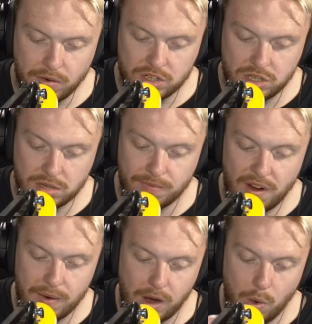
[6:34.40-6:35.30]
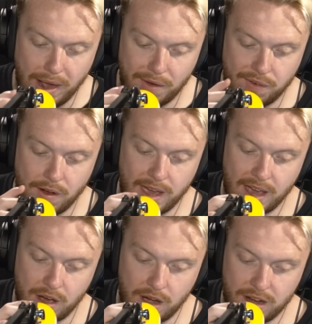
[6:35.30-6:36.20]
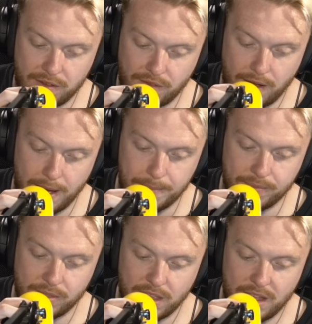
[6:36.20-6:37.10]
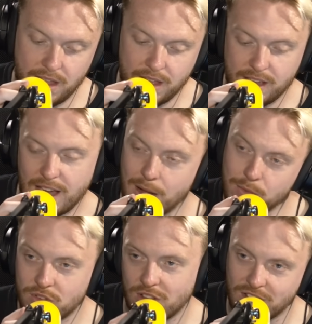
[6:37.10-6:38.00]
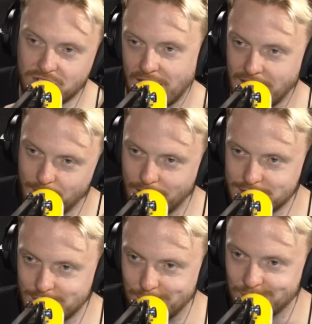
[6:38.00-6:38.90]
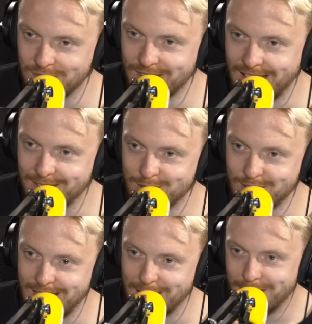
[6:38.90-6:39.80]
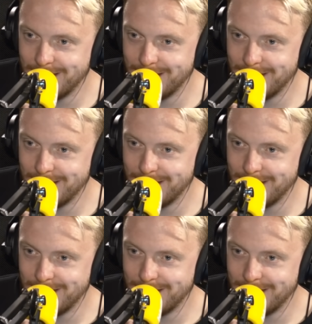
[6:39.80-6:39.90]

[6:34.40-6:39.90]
to ask you some very quick fire kind of council estate questions and see.